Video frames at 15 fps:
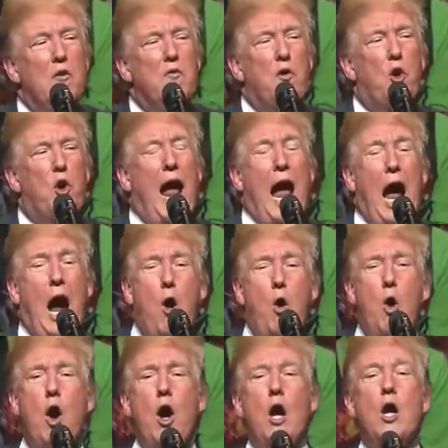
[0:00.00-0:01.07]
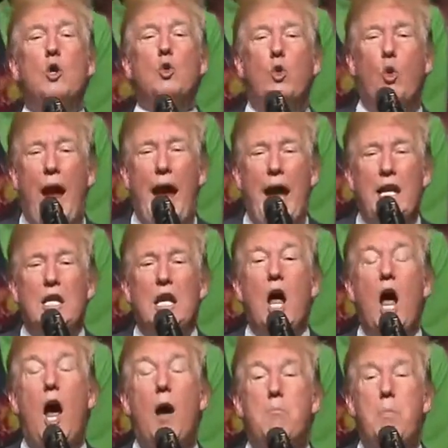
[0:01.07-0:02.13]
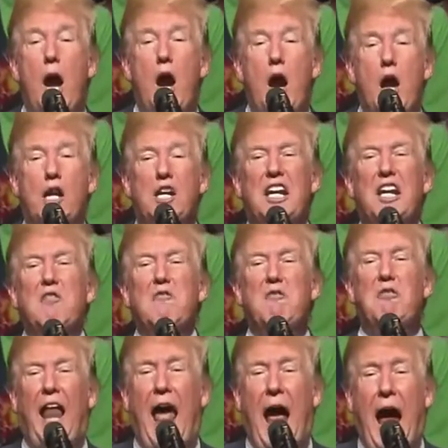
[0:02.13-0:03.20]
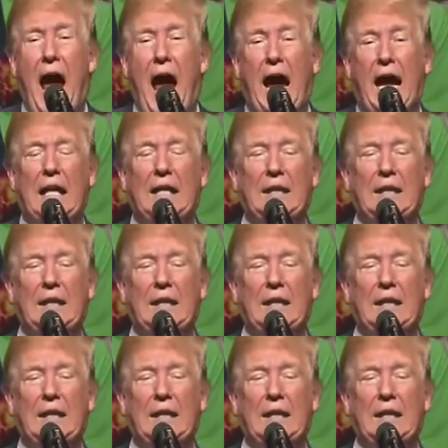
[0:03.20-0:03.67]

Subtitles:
for our great American flag.